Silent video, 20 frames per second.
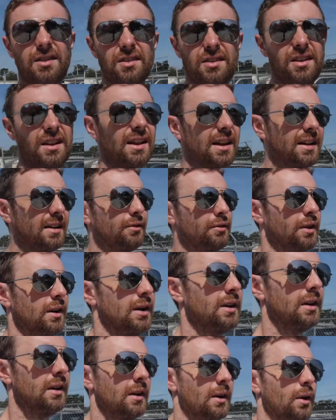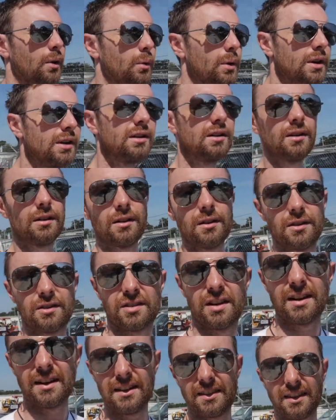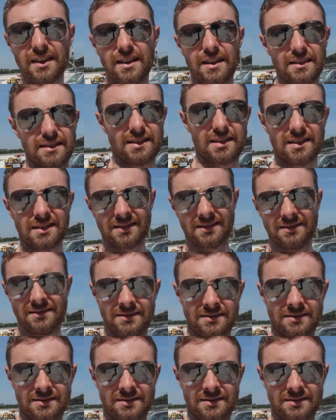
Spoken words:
just a lot of weird shady things